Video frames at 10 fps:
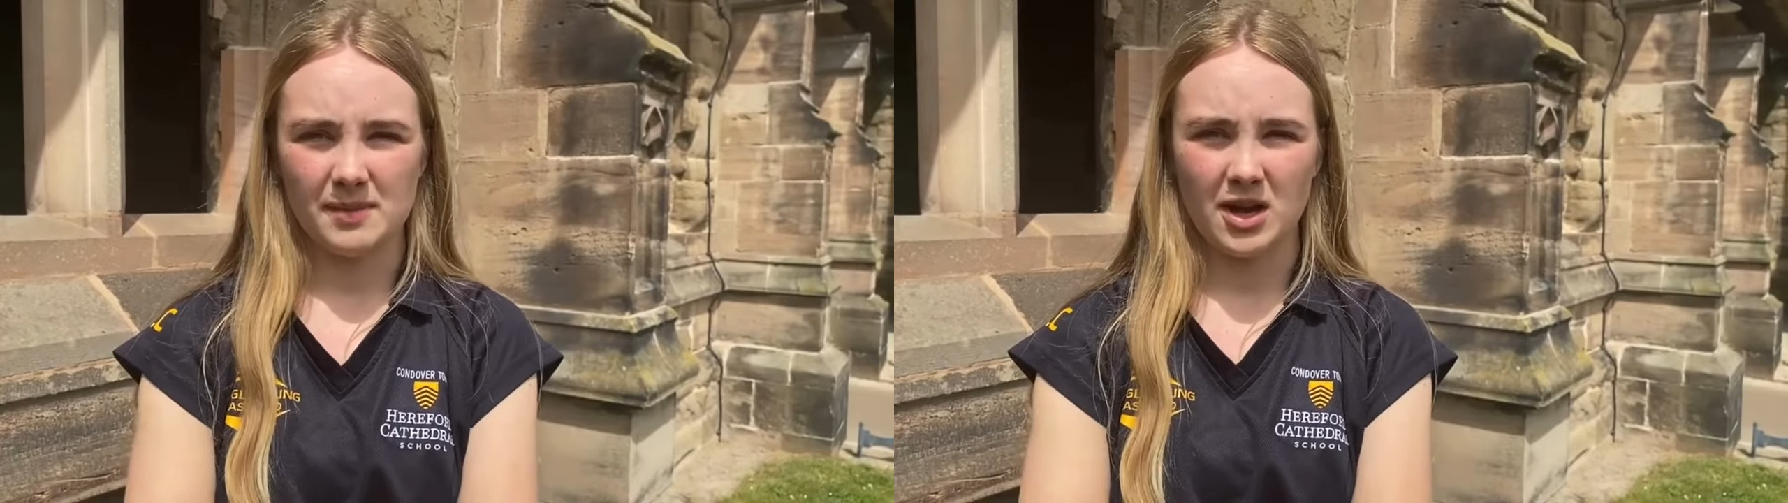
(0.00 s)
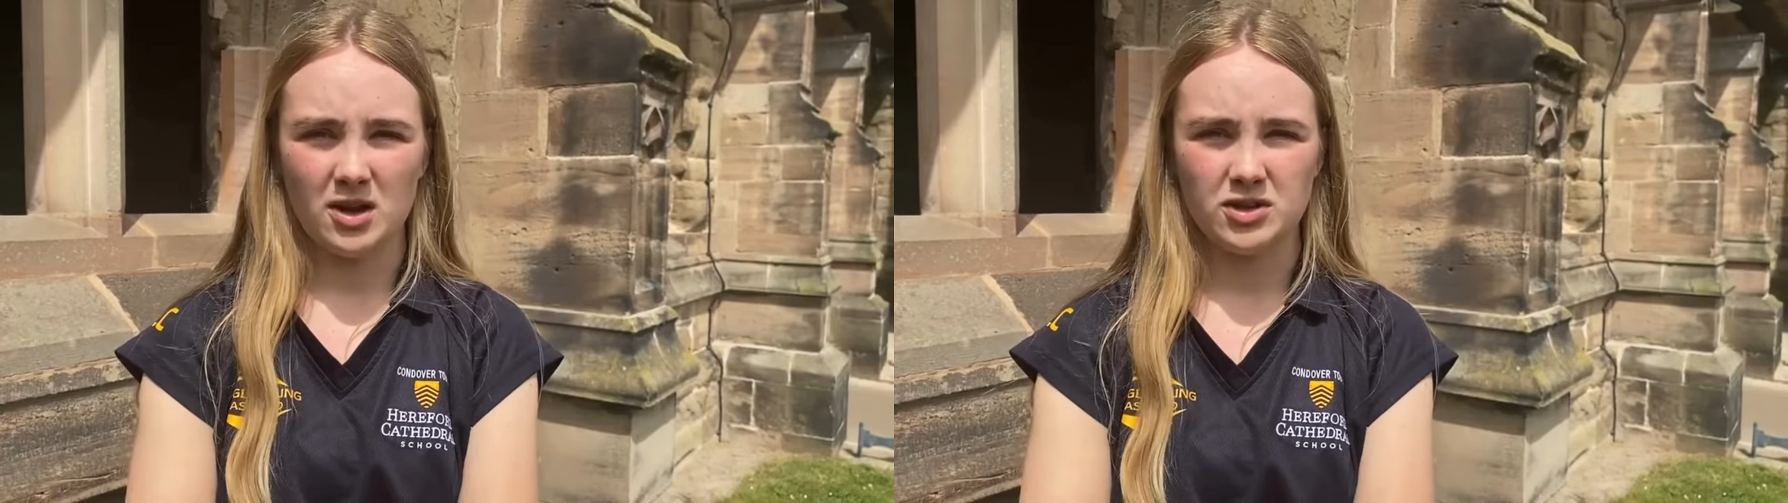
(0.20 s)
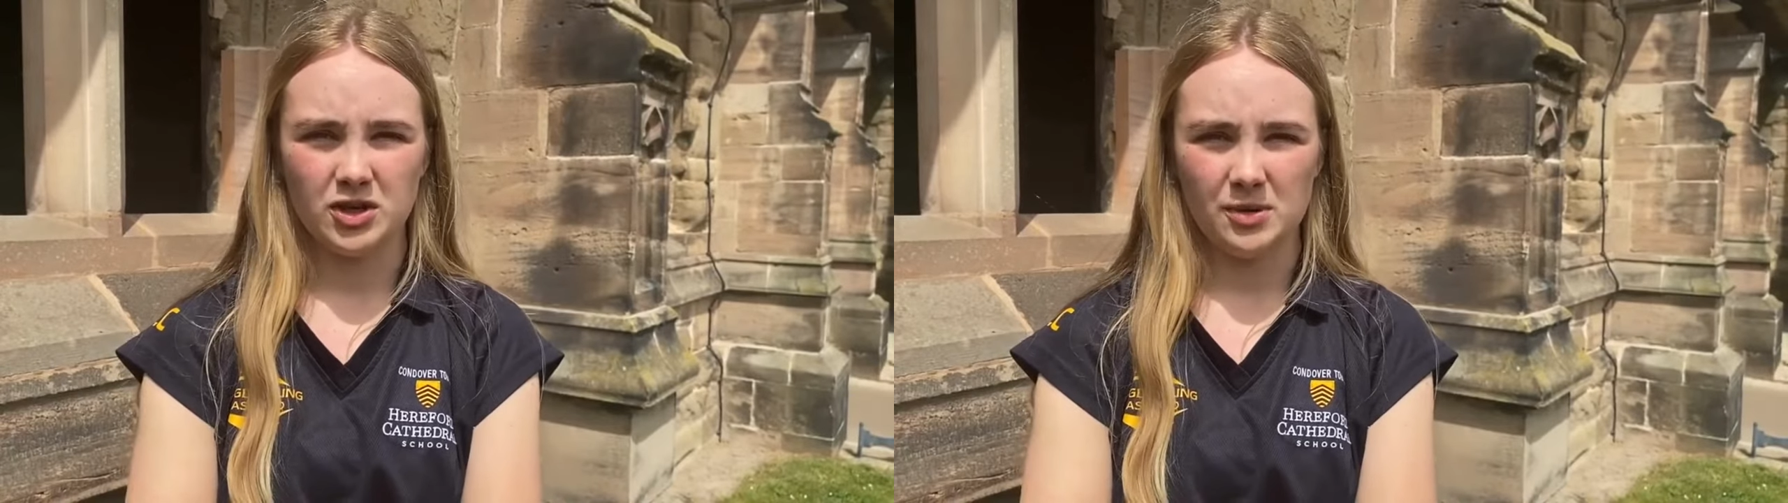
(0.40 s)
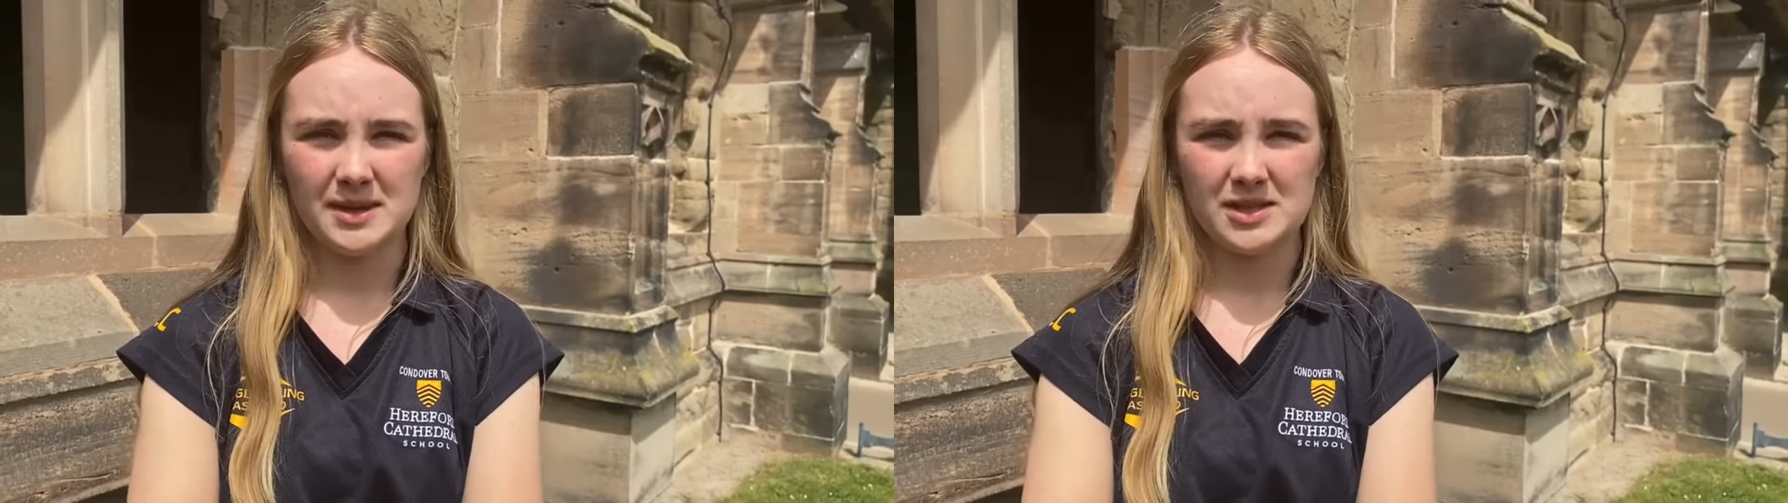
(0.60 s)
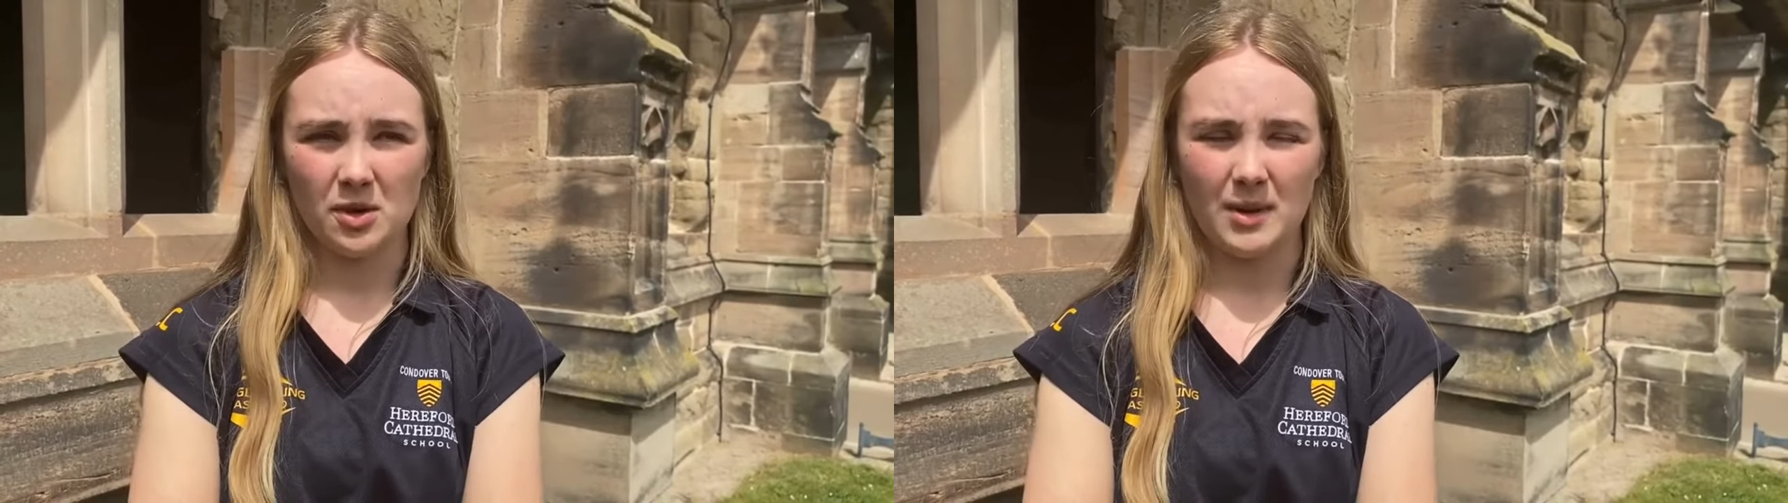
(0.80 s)
my coach knew
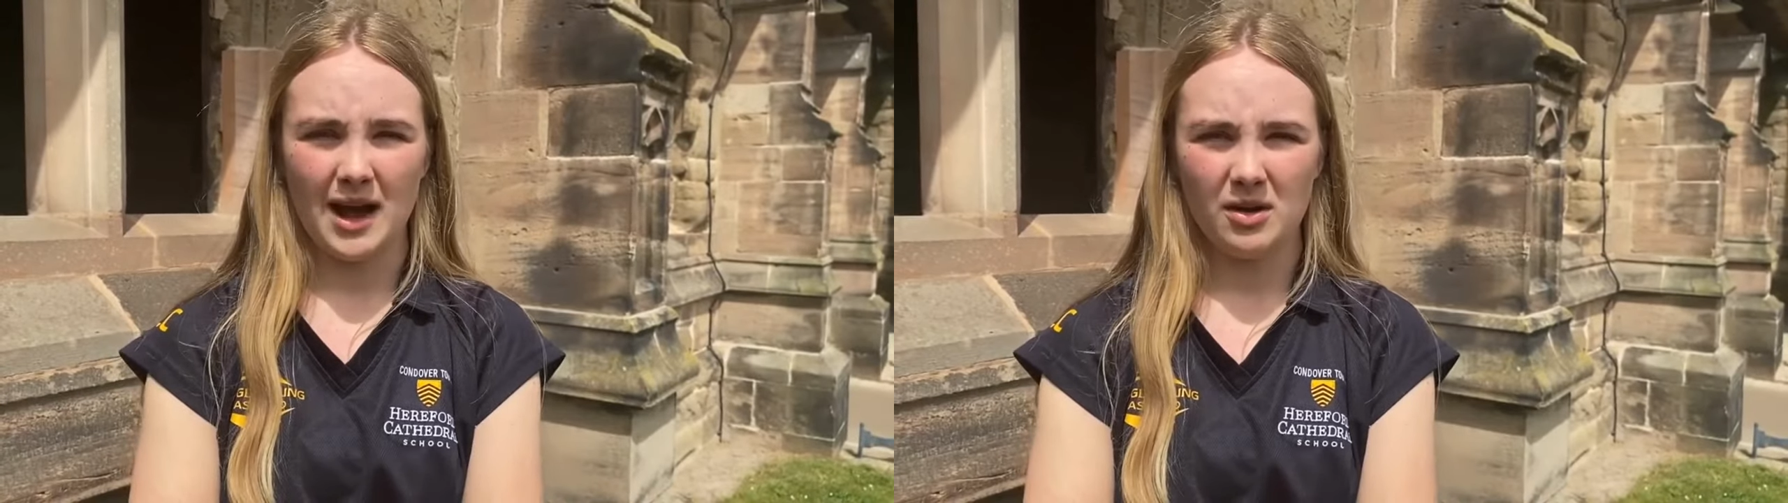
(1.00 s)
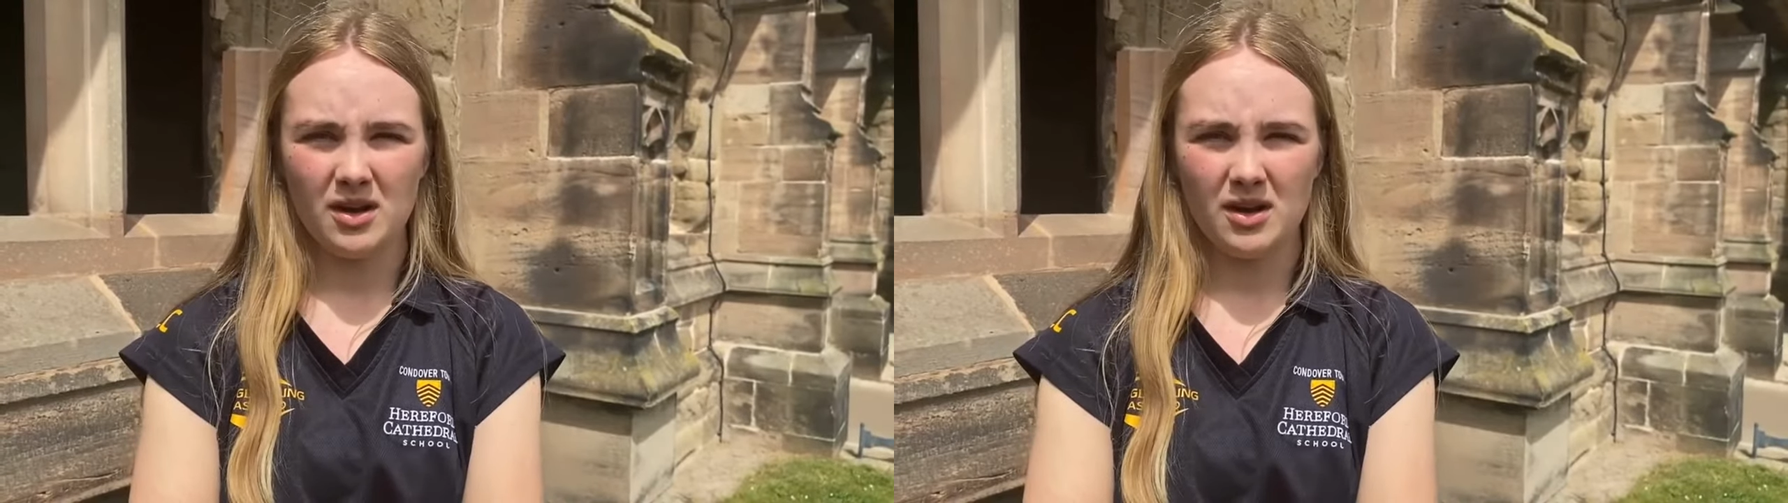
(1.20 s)
me so well,